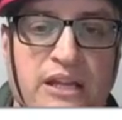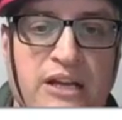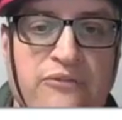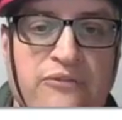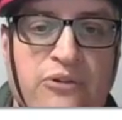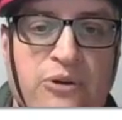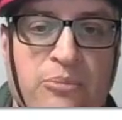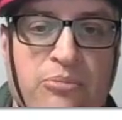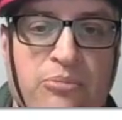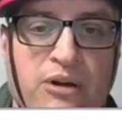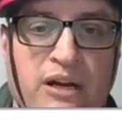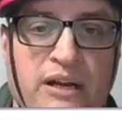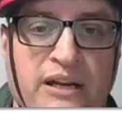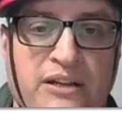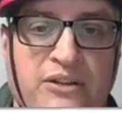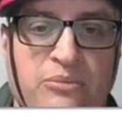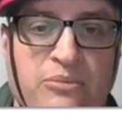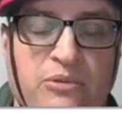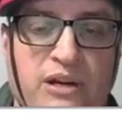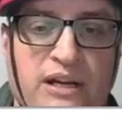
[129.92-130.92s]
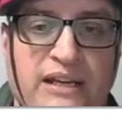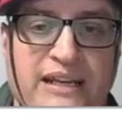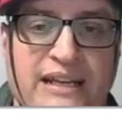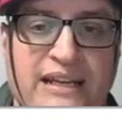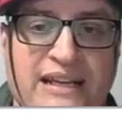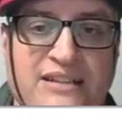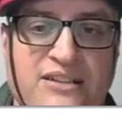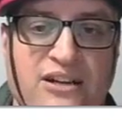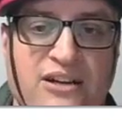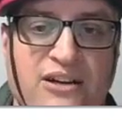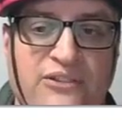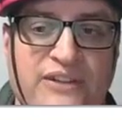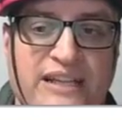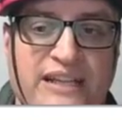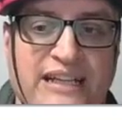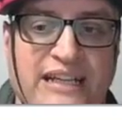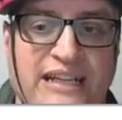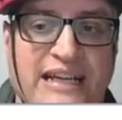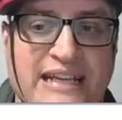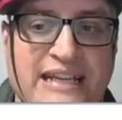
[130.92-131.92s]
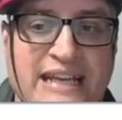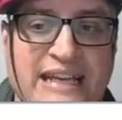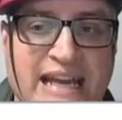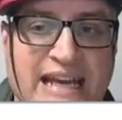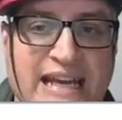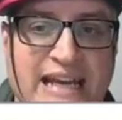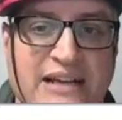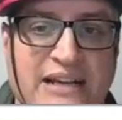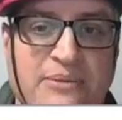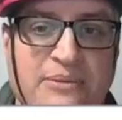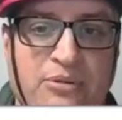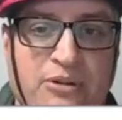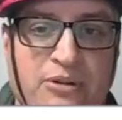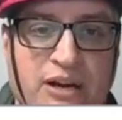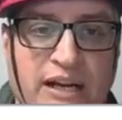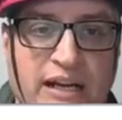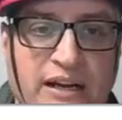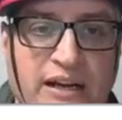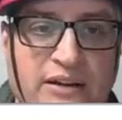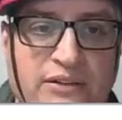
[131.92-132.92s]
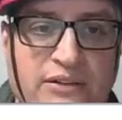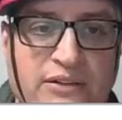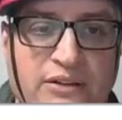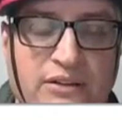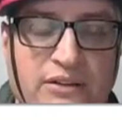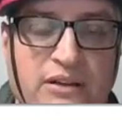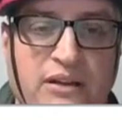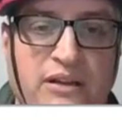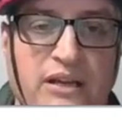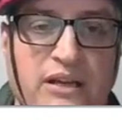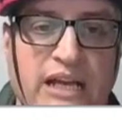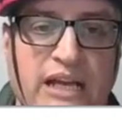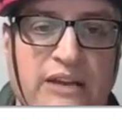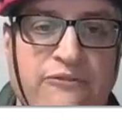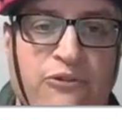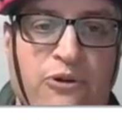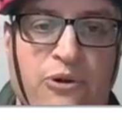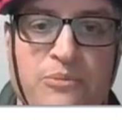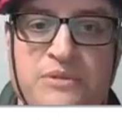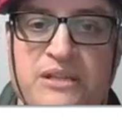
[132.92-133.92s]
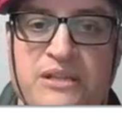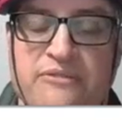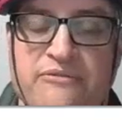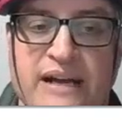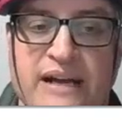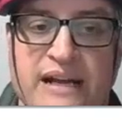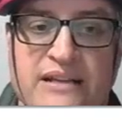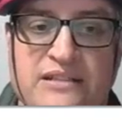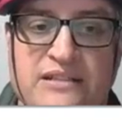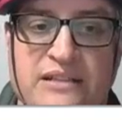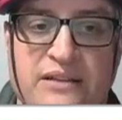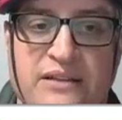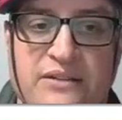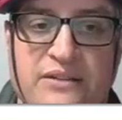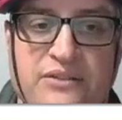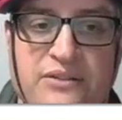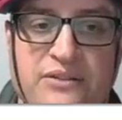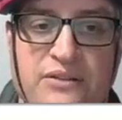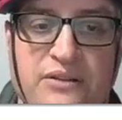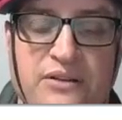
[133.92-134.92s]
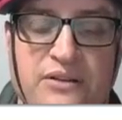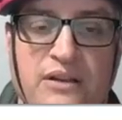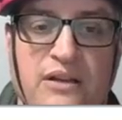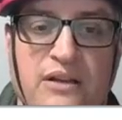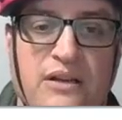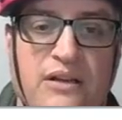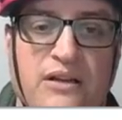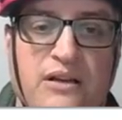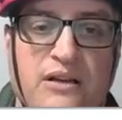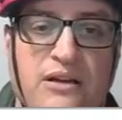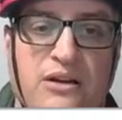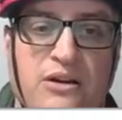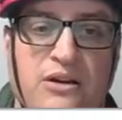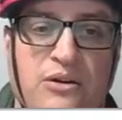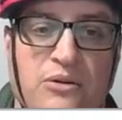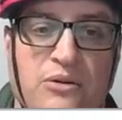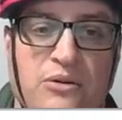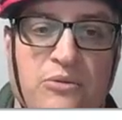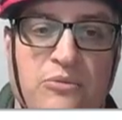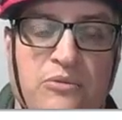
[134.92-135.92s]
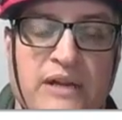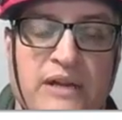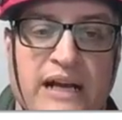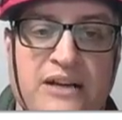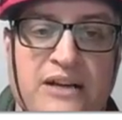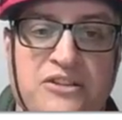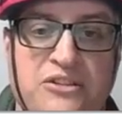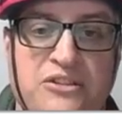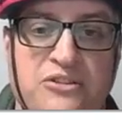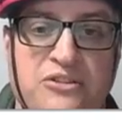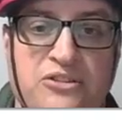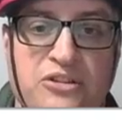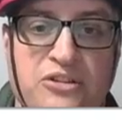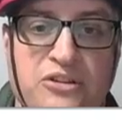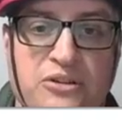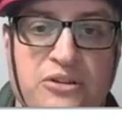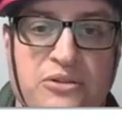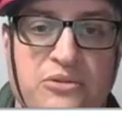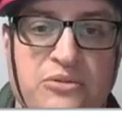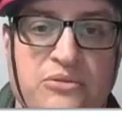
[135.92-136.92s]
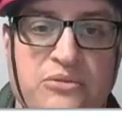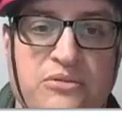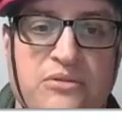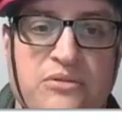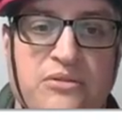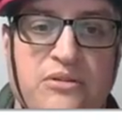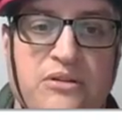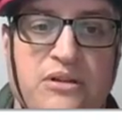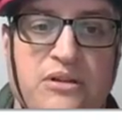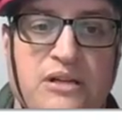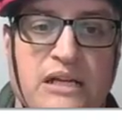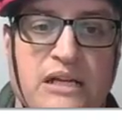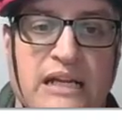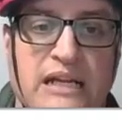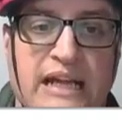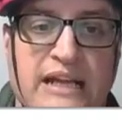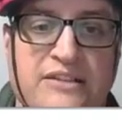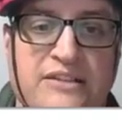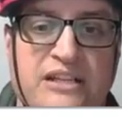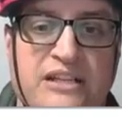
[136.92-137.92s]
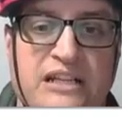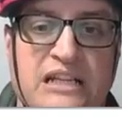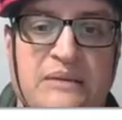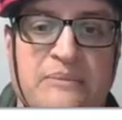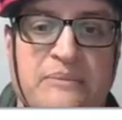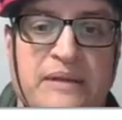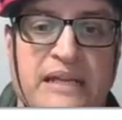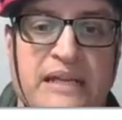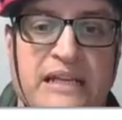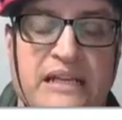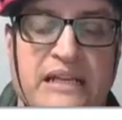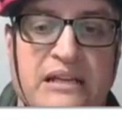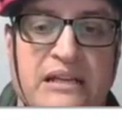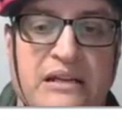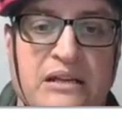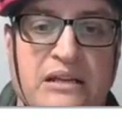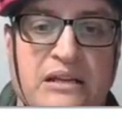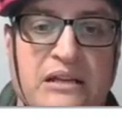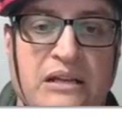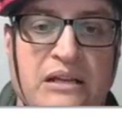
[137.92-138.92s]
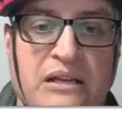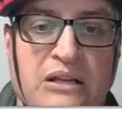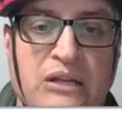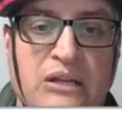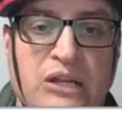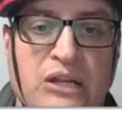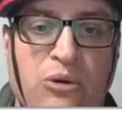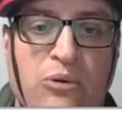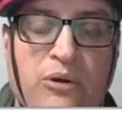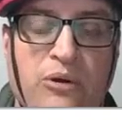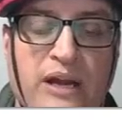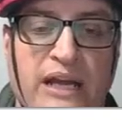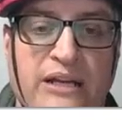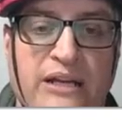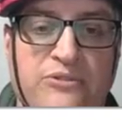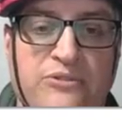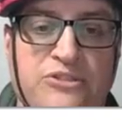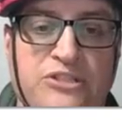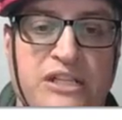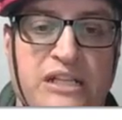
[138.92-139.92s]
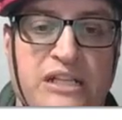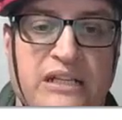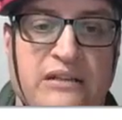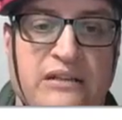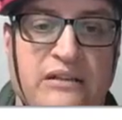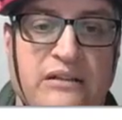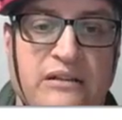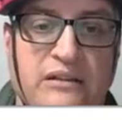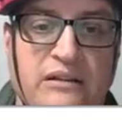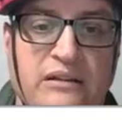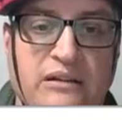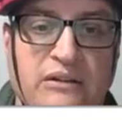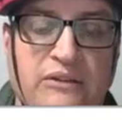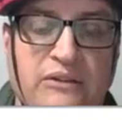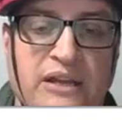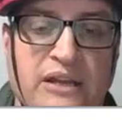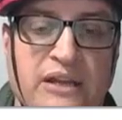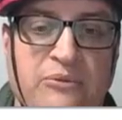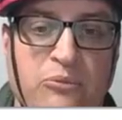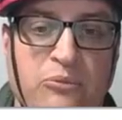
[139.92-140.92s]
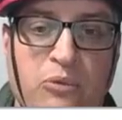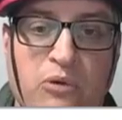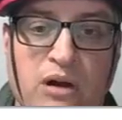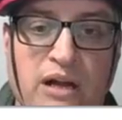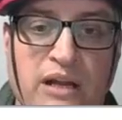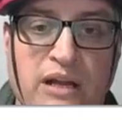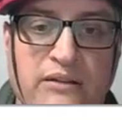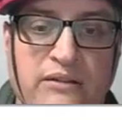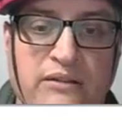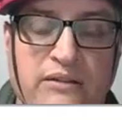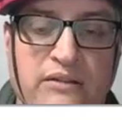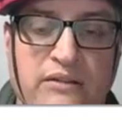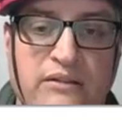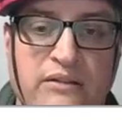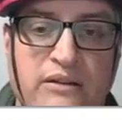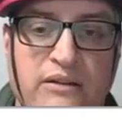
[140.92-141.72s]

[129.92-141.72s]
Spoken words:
Therefore, product 1 is called the kinetic product. It forms the fastest. Reaction 2 is going to be lower energy than 1.